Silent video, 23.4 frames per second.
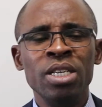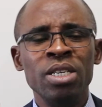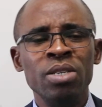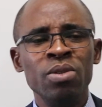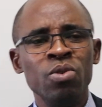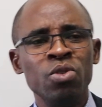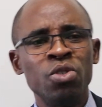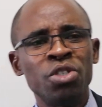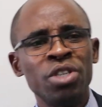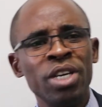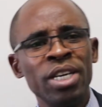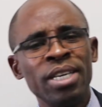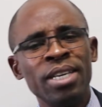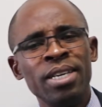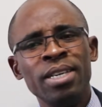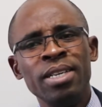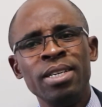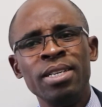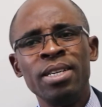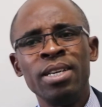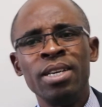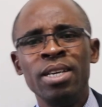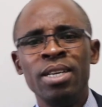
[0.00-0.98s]
you know,
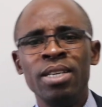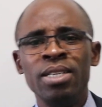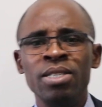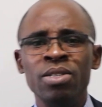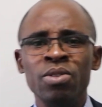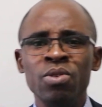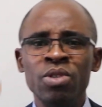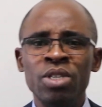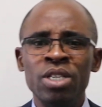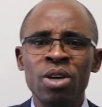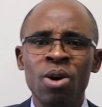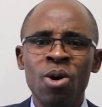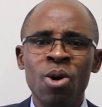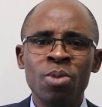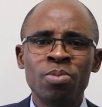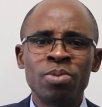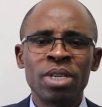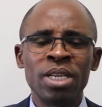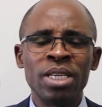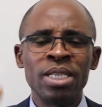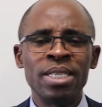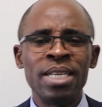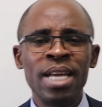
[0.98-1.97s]
checking, you know, the
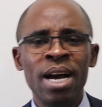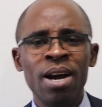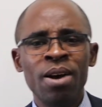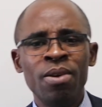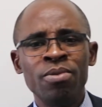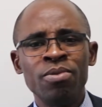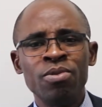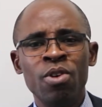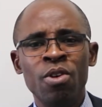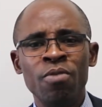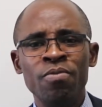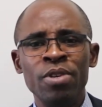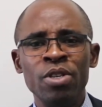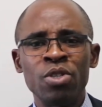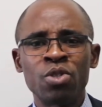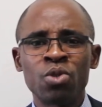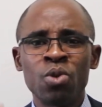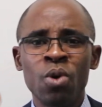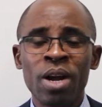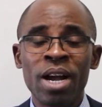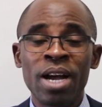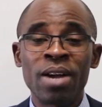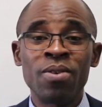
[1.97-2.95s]
ups and downs of the
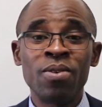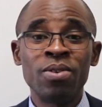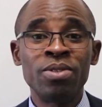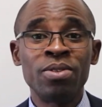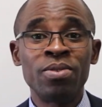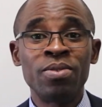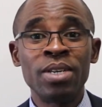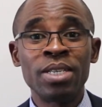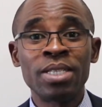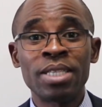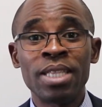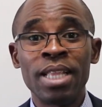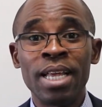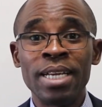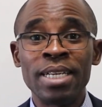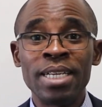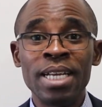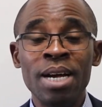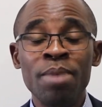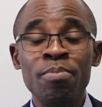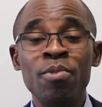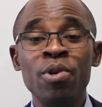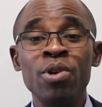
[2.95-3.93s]
stock and all the rest like
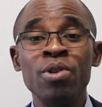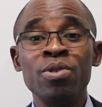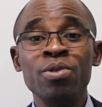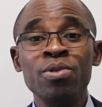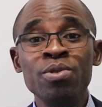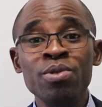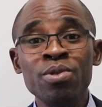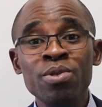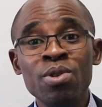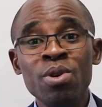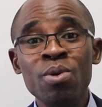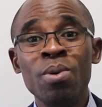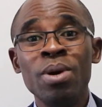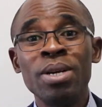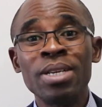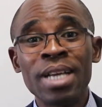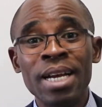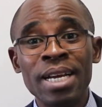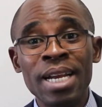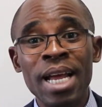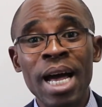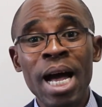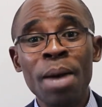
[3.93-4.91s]
that. But do you know what
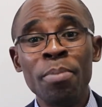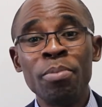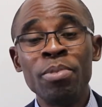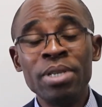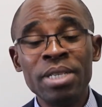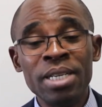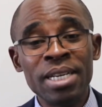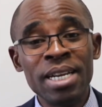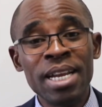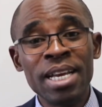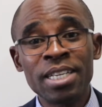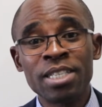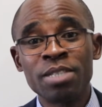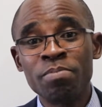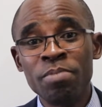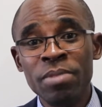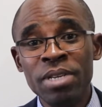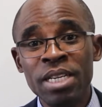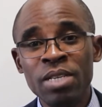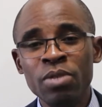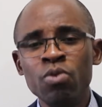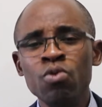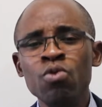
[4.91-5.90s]
can happen the next
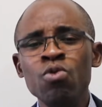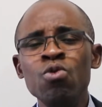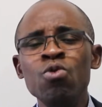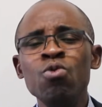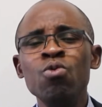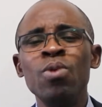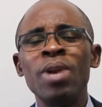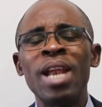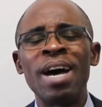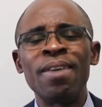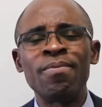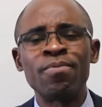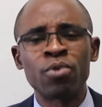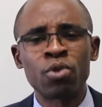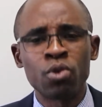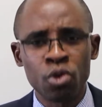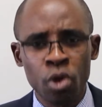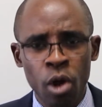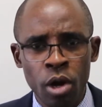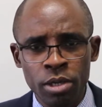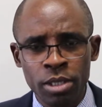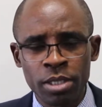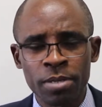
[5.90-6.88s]
minute? Who will have
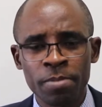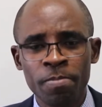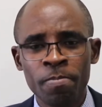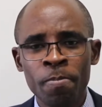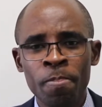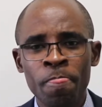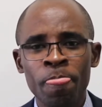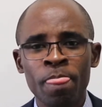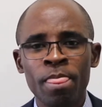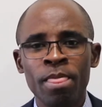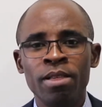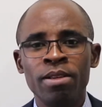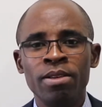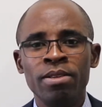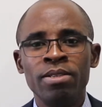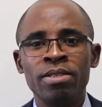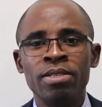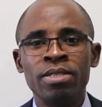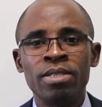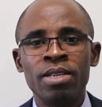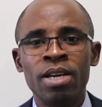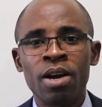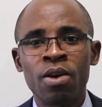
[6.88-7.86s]
thought
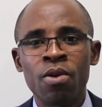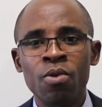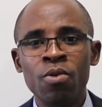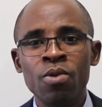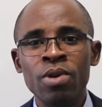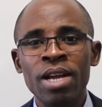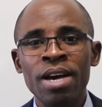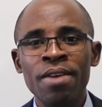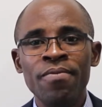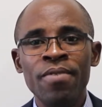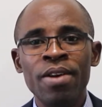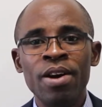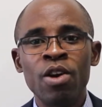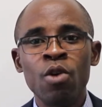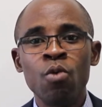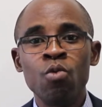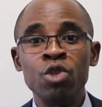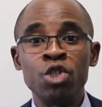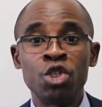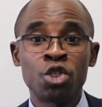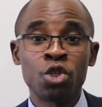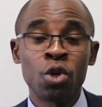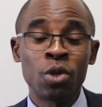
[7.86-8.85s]
that coronavirus
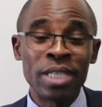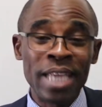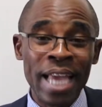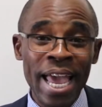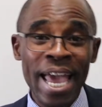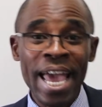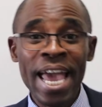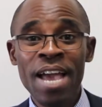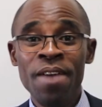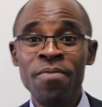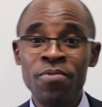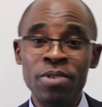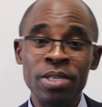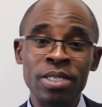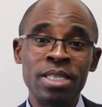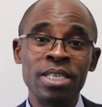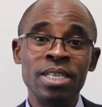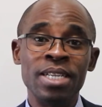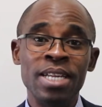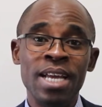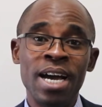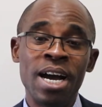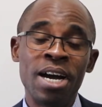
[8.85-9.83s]
will shut
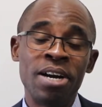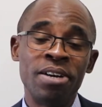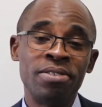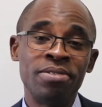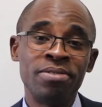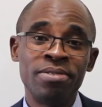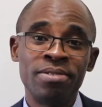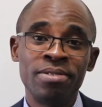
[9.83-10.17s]
everything down?